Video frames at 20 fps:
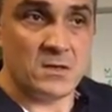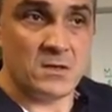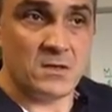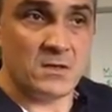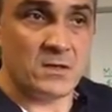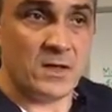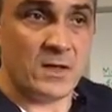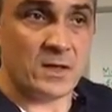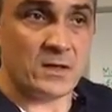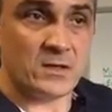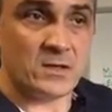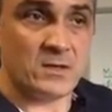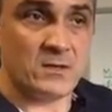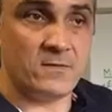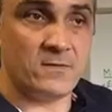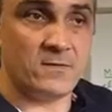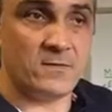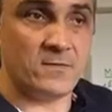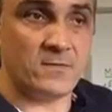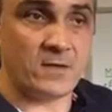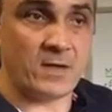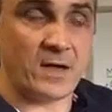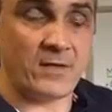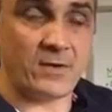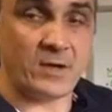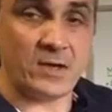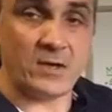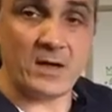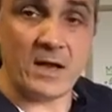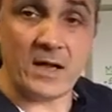negative,
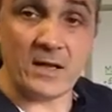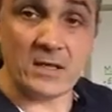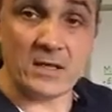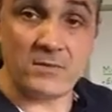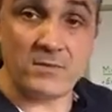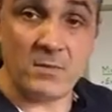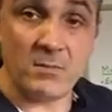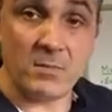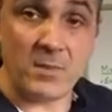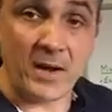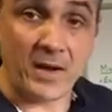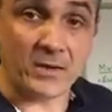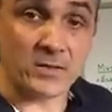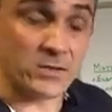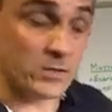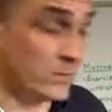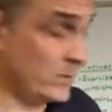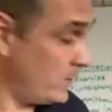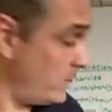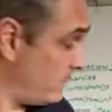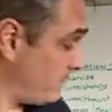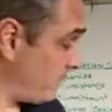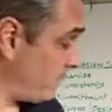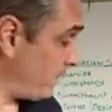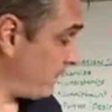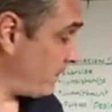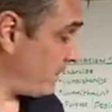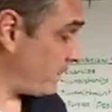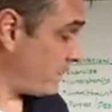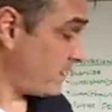having a negative impact on you,
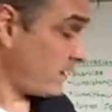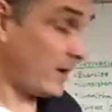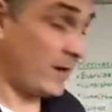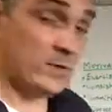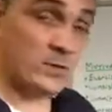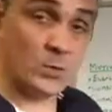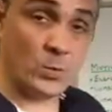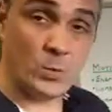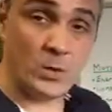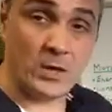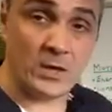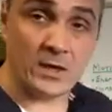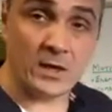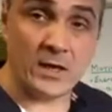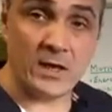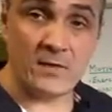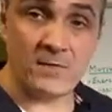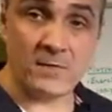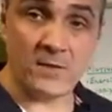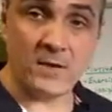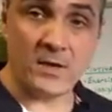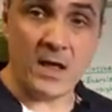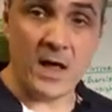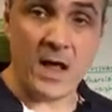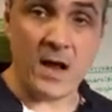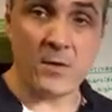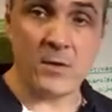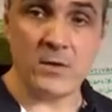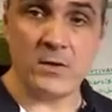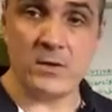and your work life and the
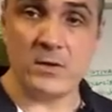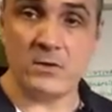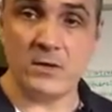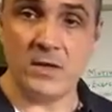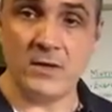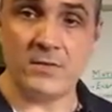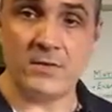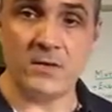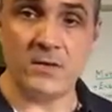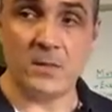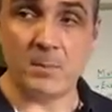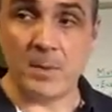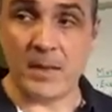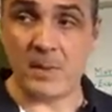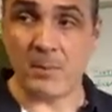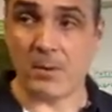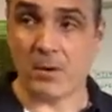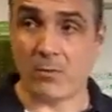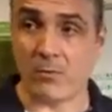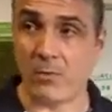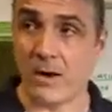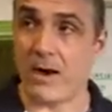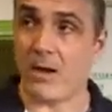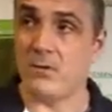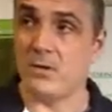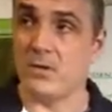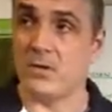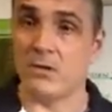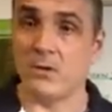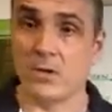area that you live in, the people
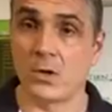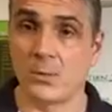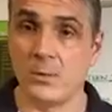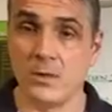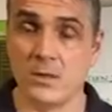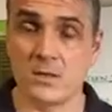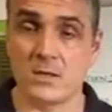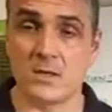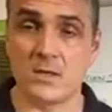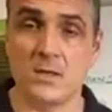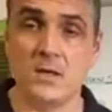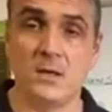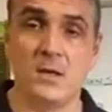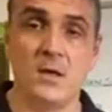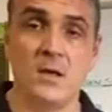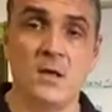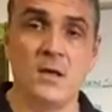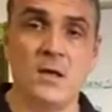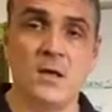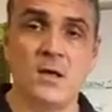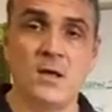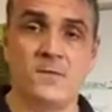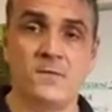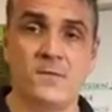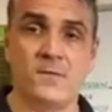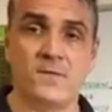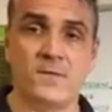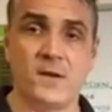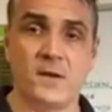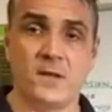around in your community, if
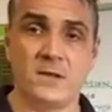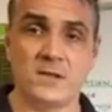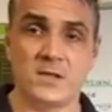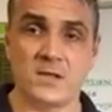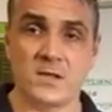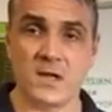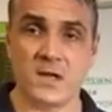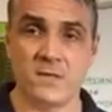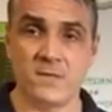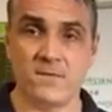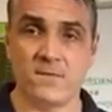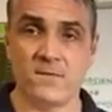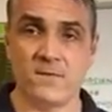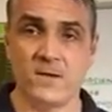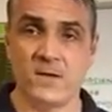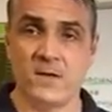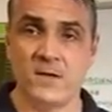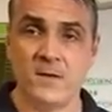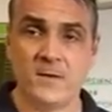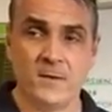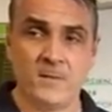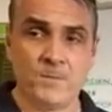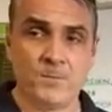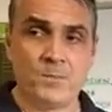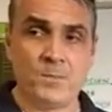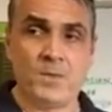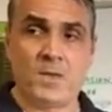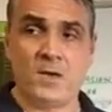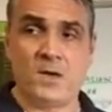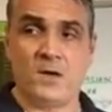you feel unsafe,
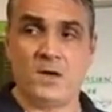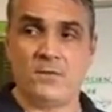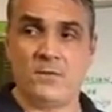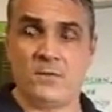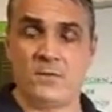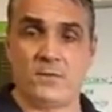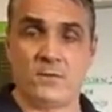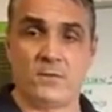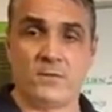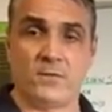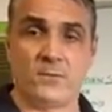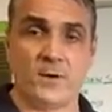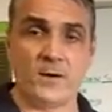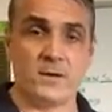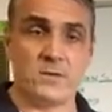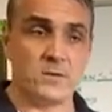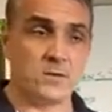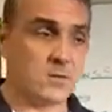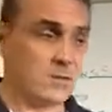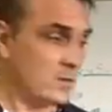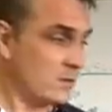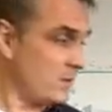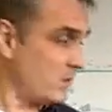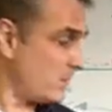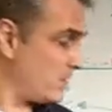if you feel threatened,